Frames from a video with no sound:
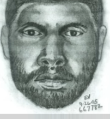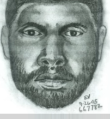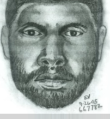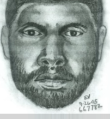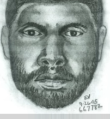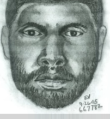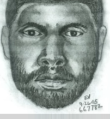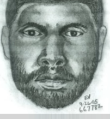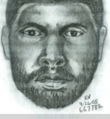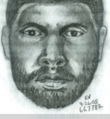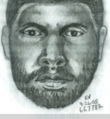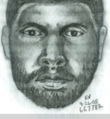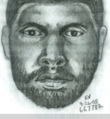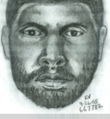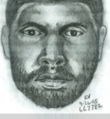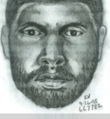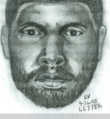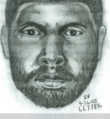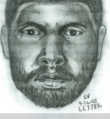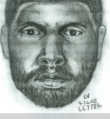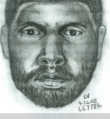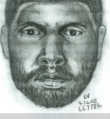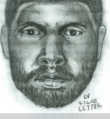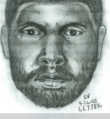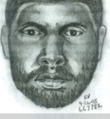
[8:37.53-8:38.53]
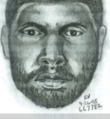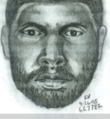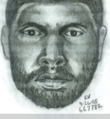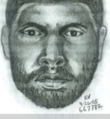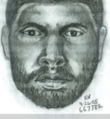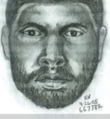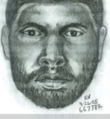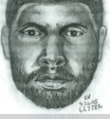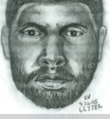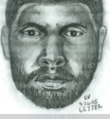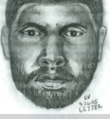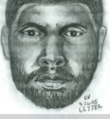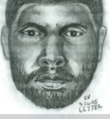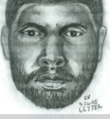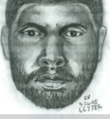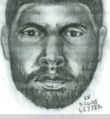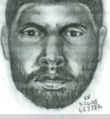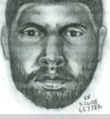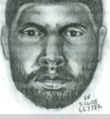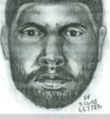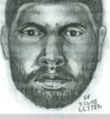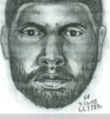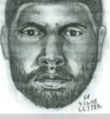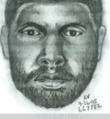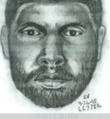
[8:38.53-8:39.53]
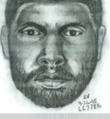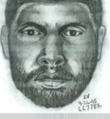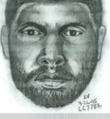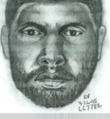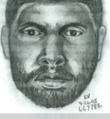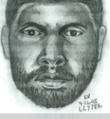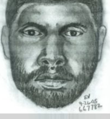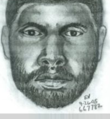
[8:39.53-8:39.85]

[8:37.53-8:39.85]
No one is speaking in this clip.